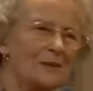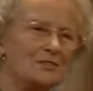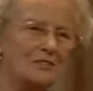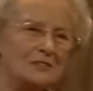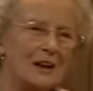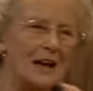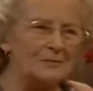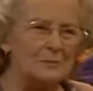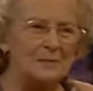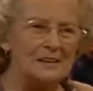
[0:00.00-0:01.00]
council to
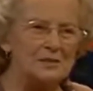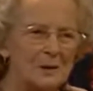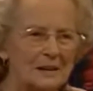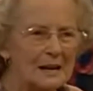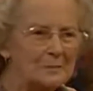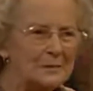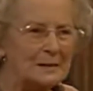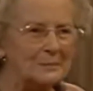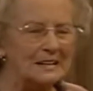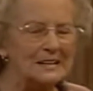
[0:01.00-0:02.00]
have a place where young
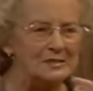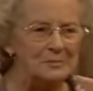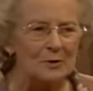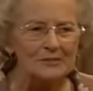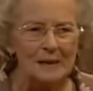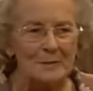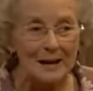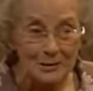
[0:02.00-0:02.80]
people can smoke their